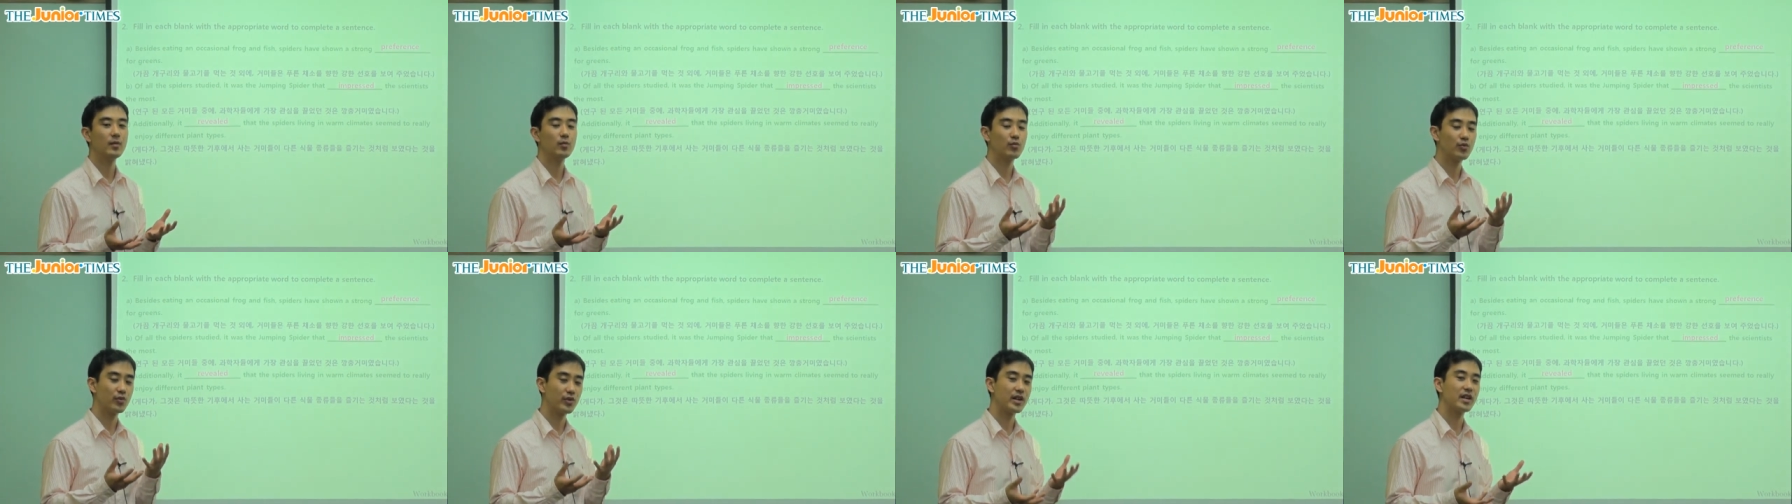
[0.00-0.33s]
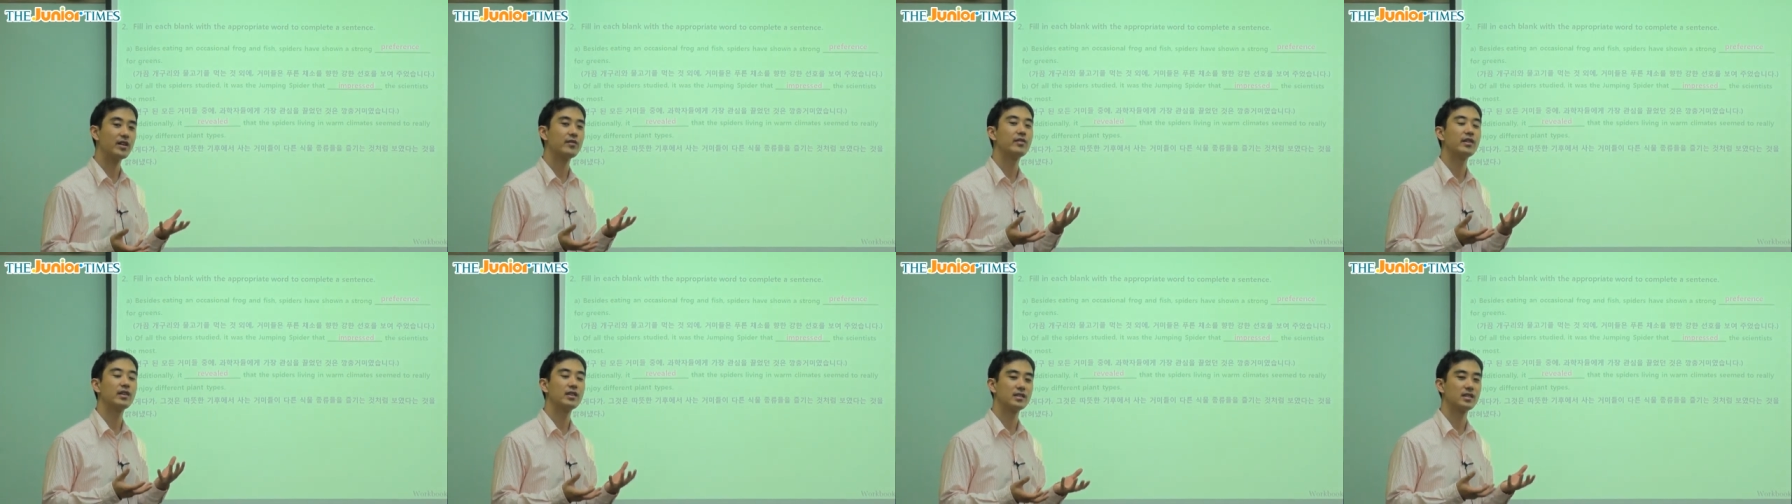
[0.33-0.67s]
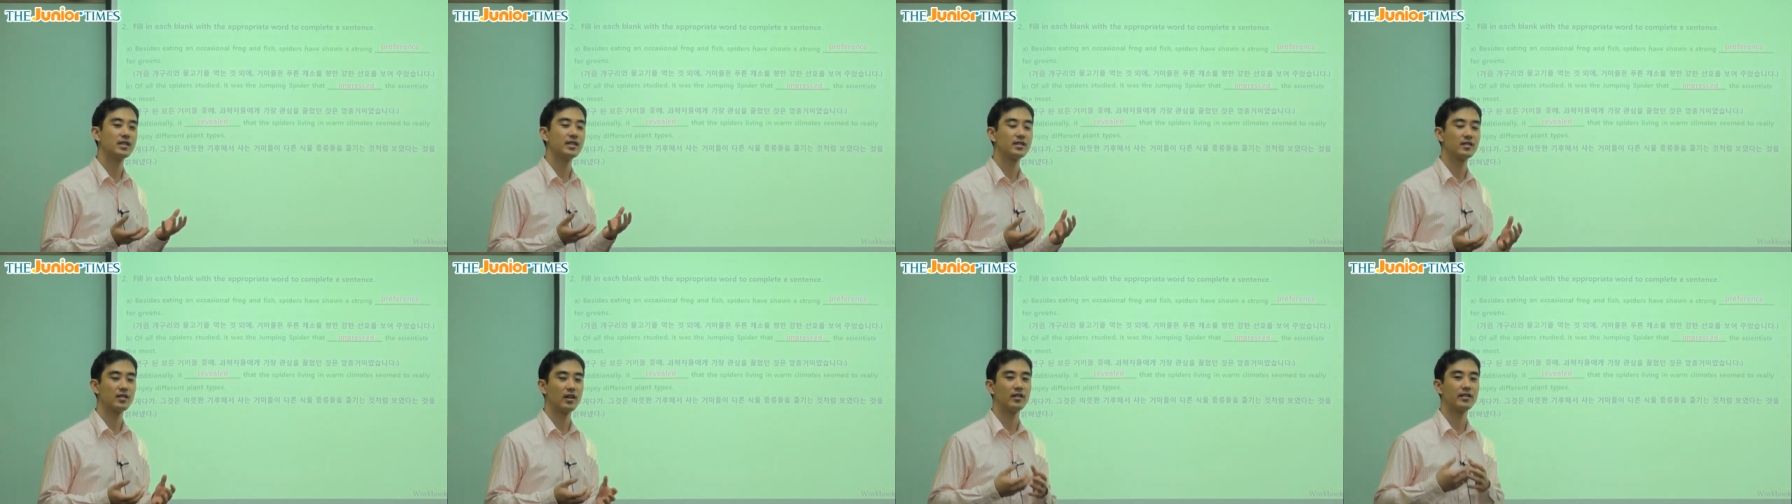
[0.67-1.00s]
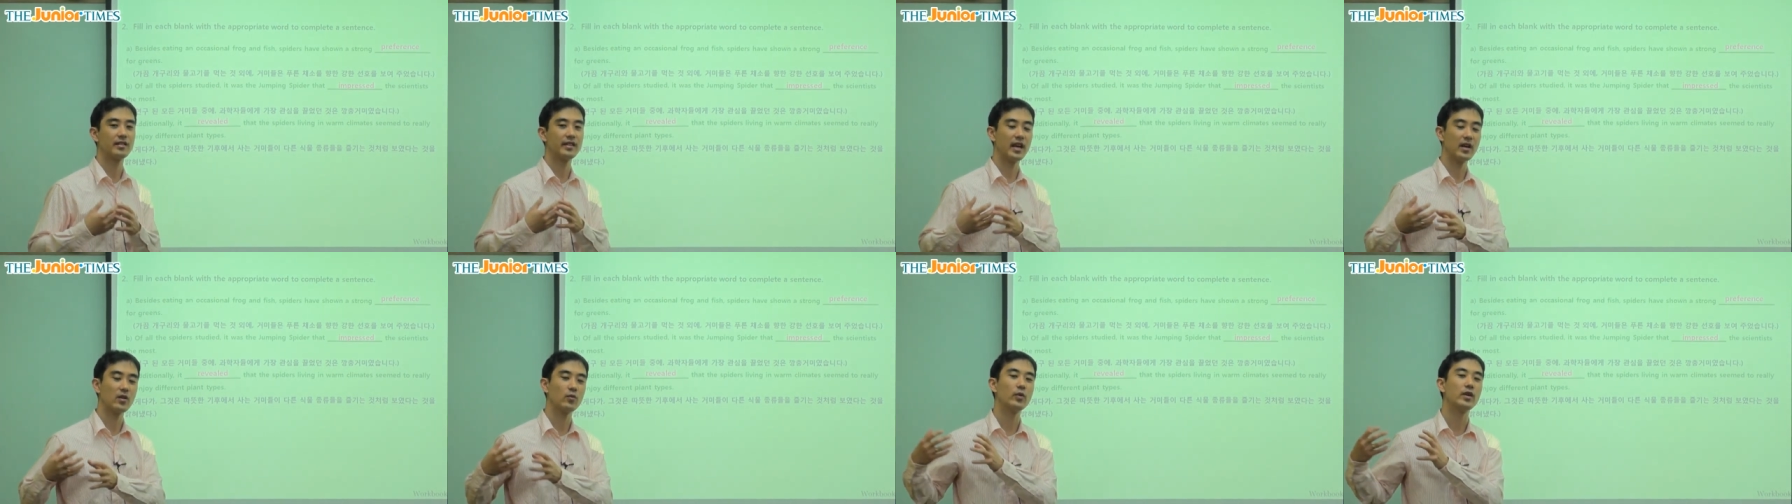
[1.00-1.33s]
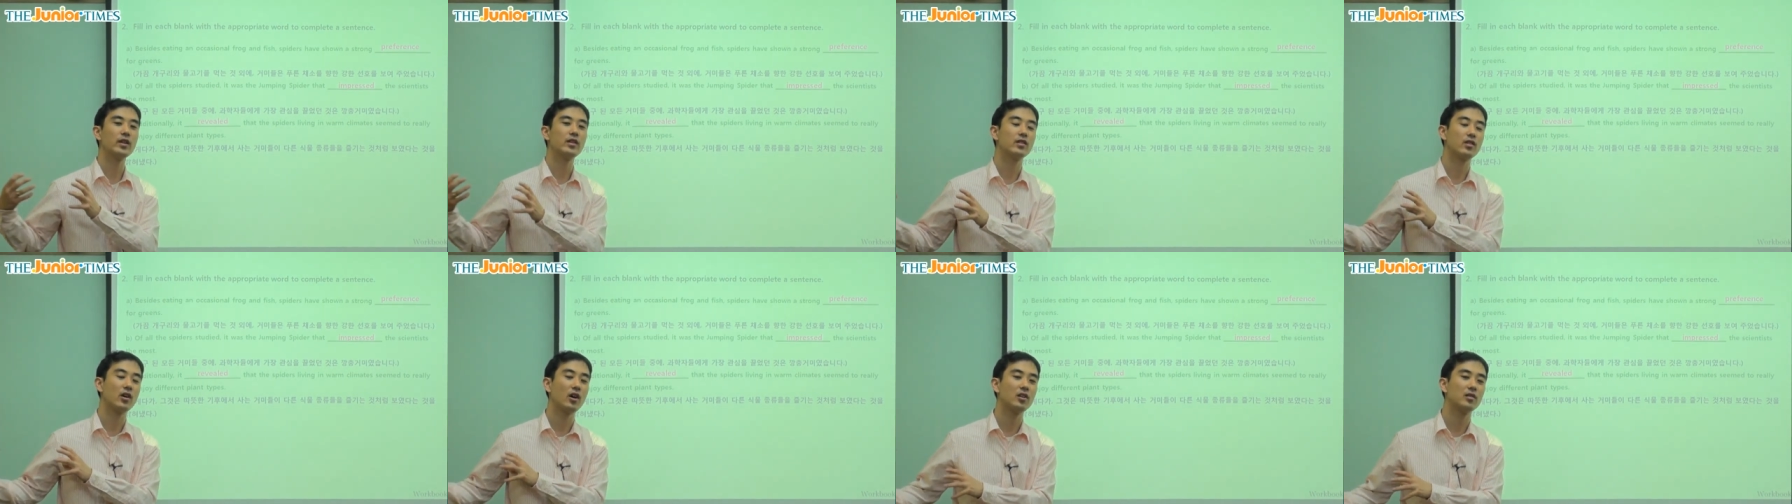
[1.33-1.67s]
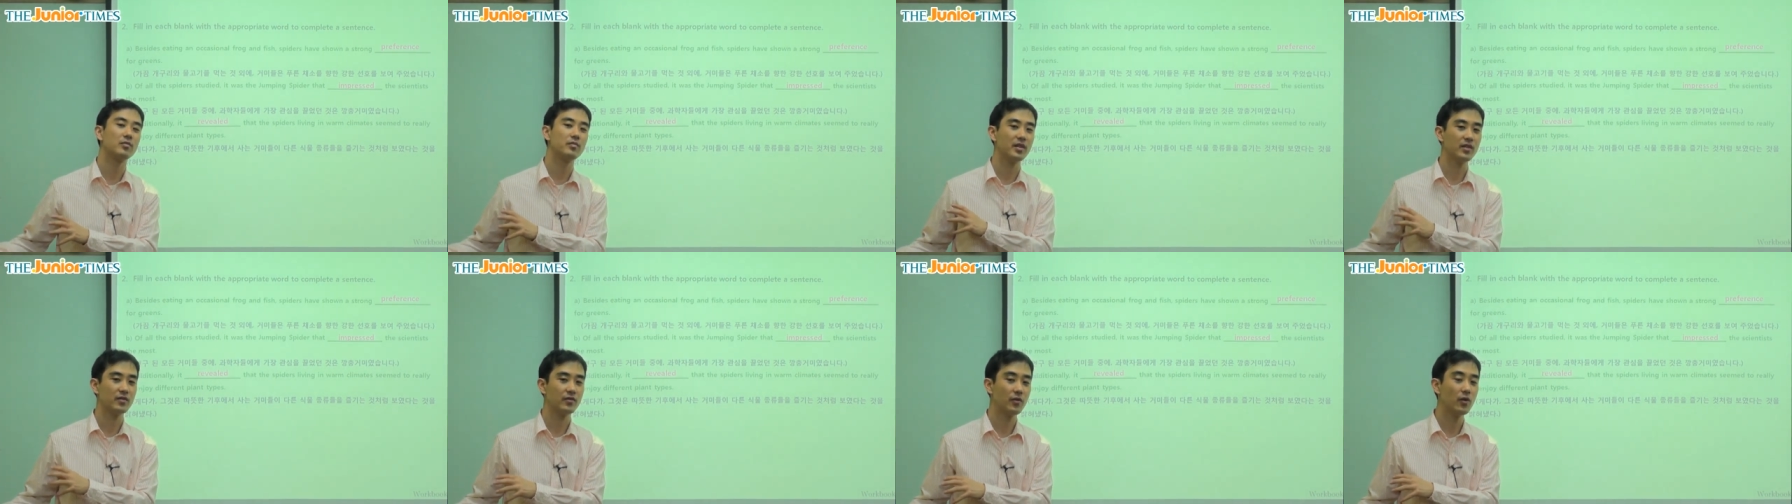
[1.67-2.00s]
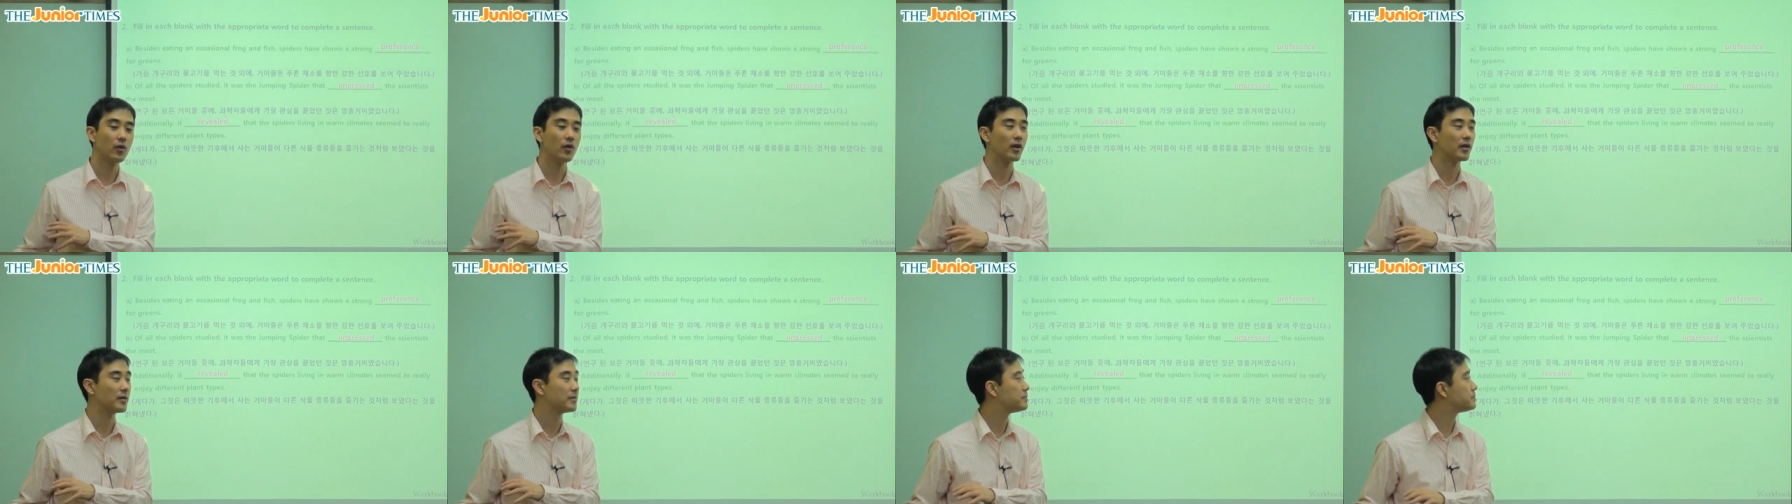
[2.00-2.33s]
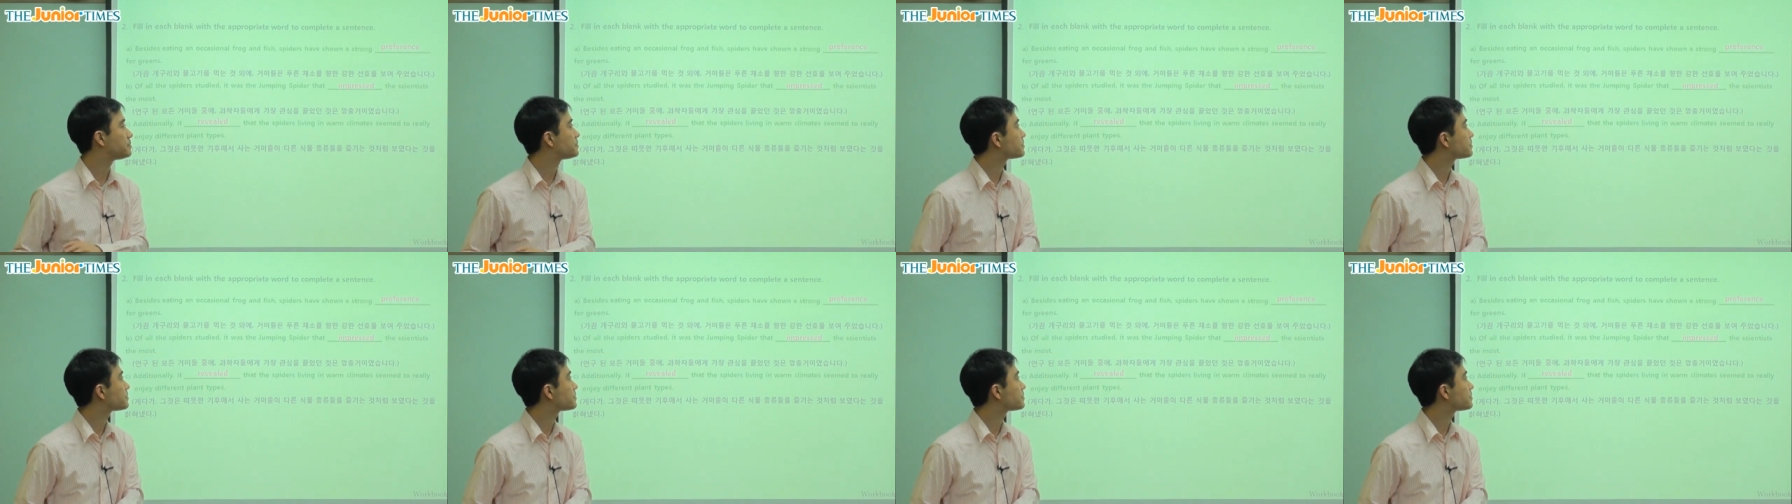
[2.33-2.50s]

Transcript: previously thought, than we thought before.